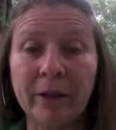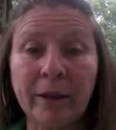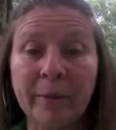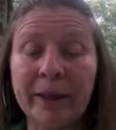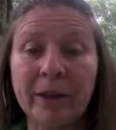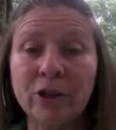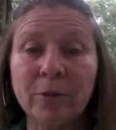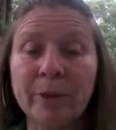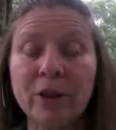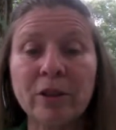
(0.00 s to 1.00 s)
I mean, it
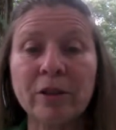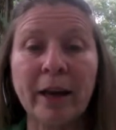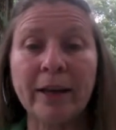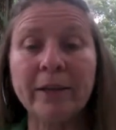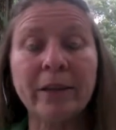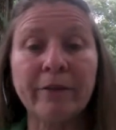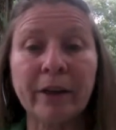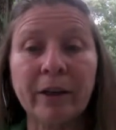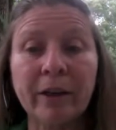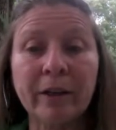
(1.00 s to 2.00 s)
should be just
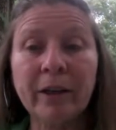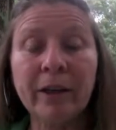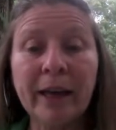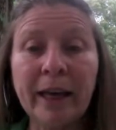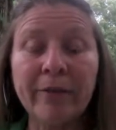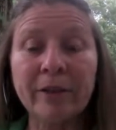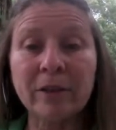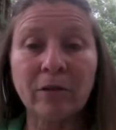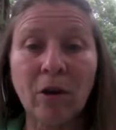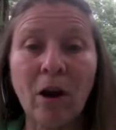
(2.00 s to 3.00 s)
scientific, and if it's
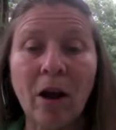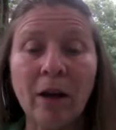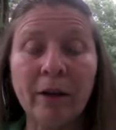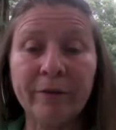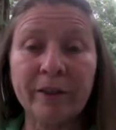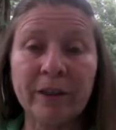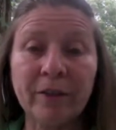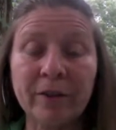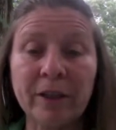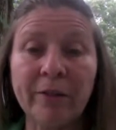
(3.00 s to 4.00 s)
a law,
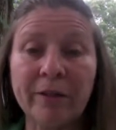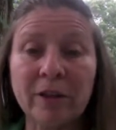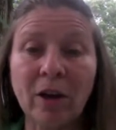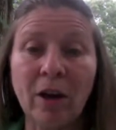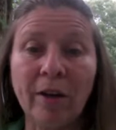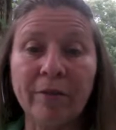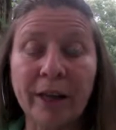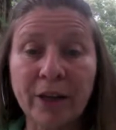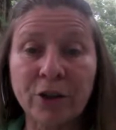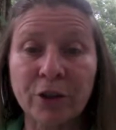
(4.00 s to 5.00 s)
if it's a law of
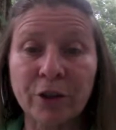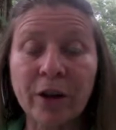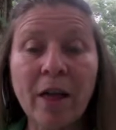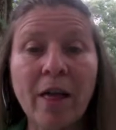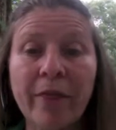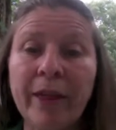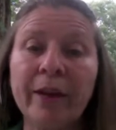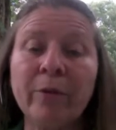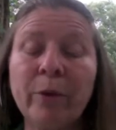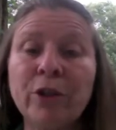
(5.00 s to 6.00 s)
nature,
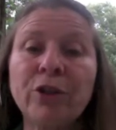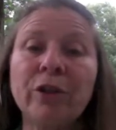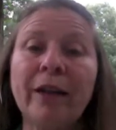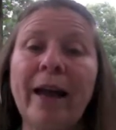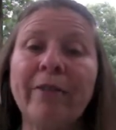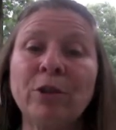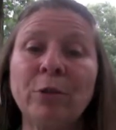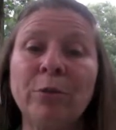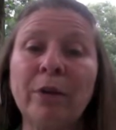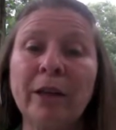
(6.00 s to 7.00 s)
then we shouldn't have
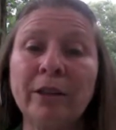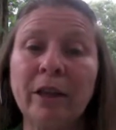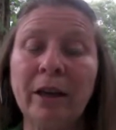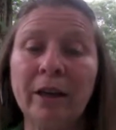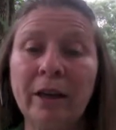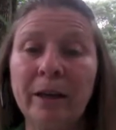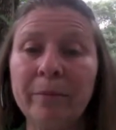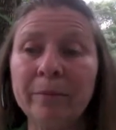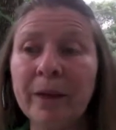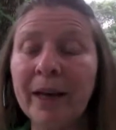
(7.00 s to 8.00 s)
to
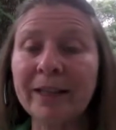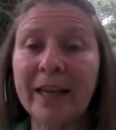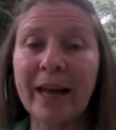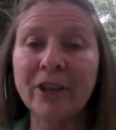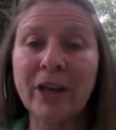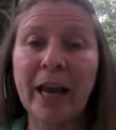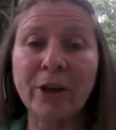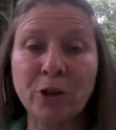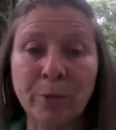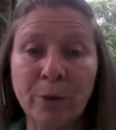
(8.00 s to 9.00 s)
attach
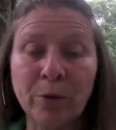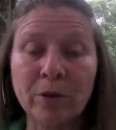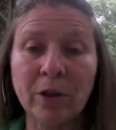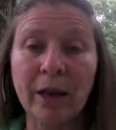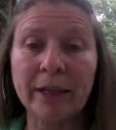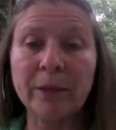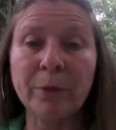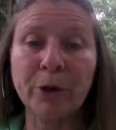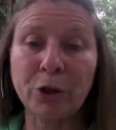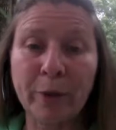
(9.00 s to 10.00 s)
attributes like
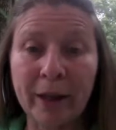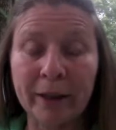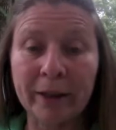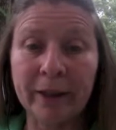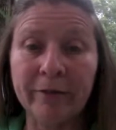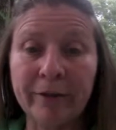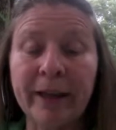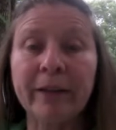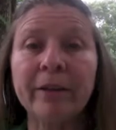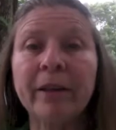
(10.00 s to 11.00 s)
spirituality and
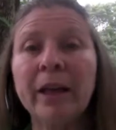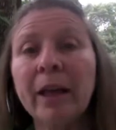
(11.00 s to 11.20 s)
faith.